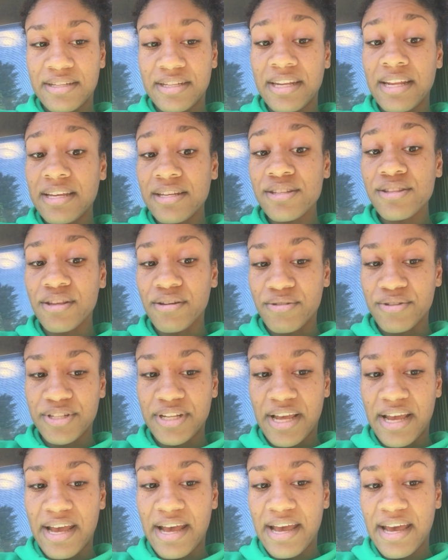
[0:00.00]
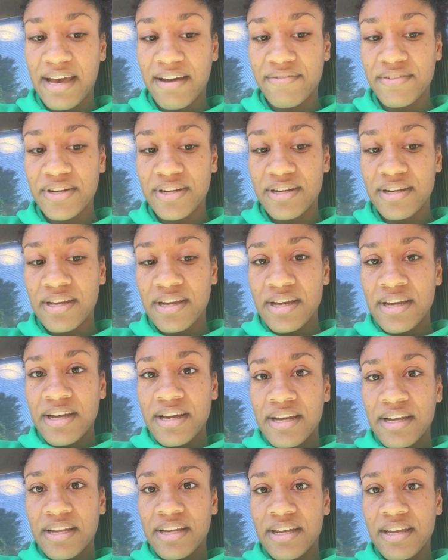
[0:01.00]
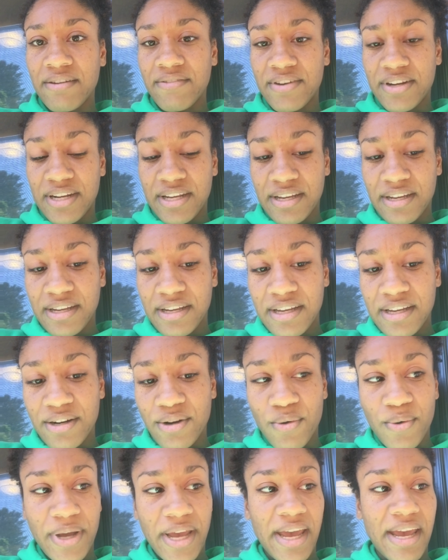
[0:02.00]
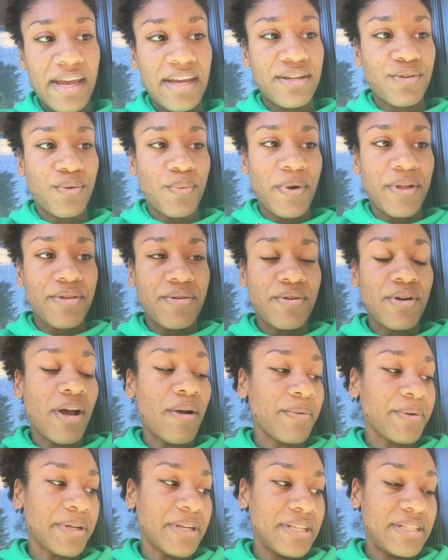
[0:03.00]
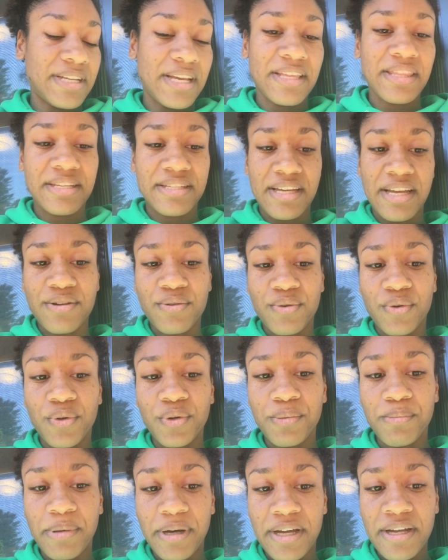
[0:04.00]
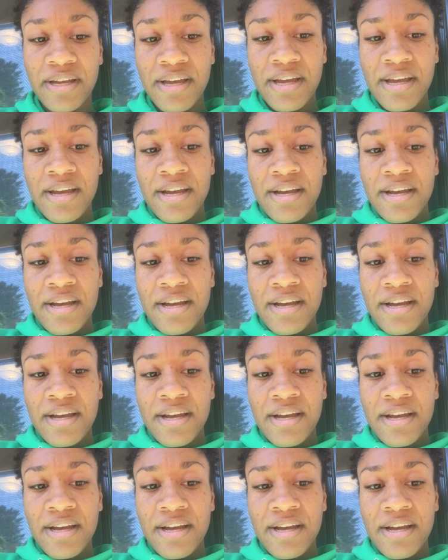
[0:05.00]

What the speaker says: Today is Thursday. I haven't given an okay to whether or not we're going to take the 10-year-old, but